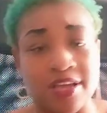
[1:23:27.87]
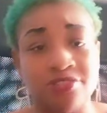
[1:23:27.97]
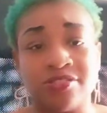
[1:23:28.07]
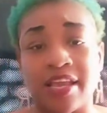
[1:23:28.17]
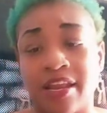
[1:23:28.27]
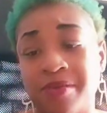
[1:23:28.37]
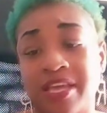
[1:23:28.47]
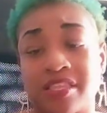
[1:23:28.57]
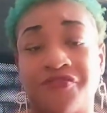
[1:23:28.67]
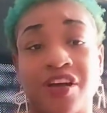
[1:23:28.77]
You said, let me
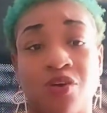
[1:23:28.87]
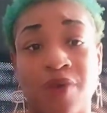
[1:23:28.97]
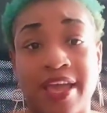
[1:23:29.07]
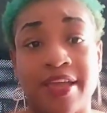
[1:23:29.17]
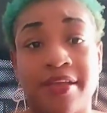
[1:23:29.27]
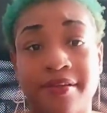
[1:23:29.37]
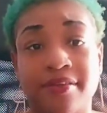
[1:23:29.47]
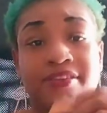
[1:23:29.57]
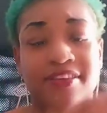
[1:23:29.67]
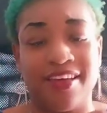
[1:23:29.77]
get the fuck away.
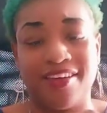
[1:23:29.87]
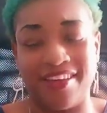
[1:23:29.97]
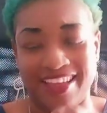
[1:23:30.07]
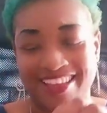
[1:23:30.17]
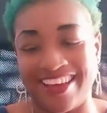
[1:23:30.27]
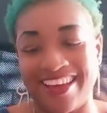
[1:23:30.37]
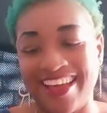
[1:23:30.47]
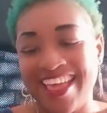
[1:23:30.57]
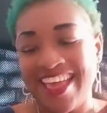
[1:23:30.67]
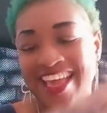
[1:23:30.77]
yeah.